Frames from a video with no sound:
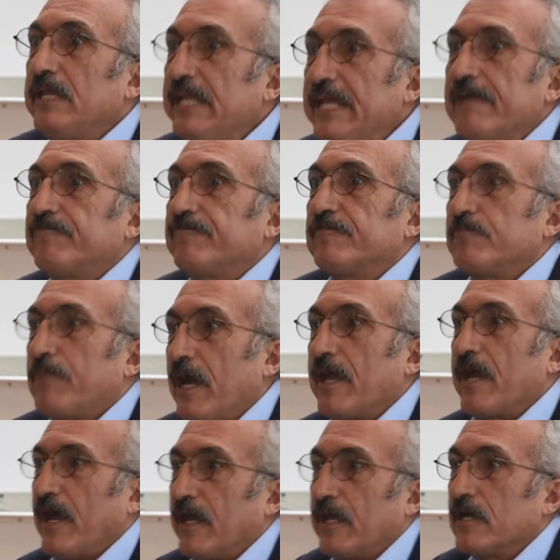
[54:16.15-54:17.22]
lived
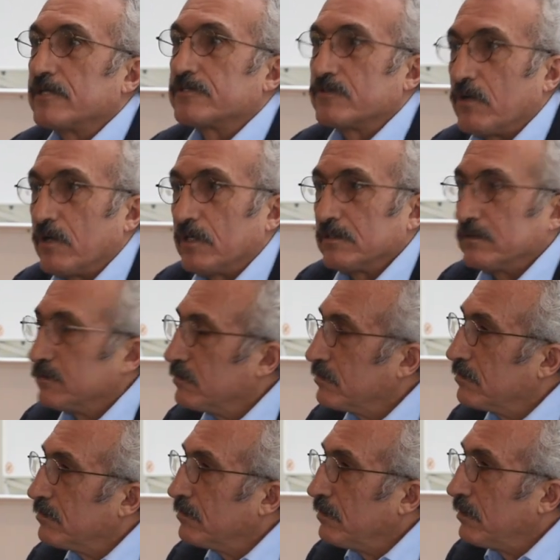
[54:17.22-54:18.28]
by Allah's
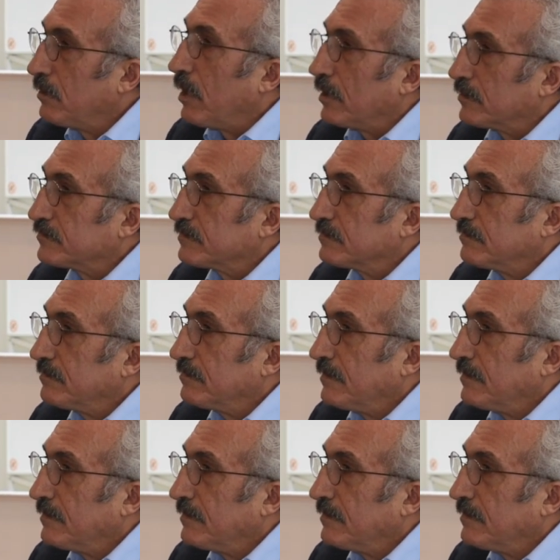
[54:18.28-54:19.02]
laws.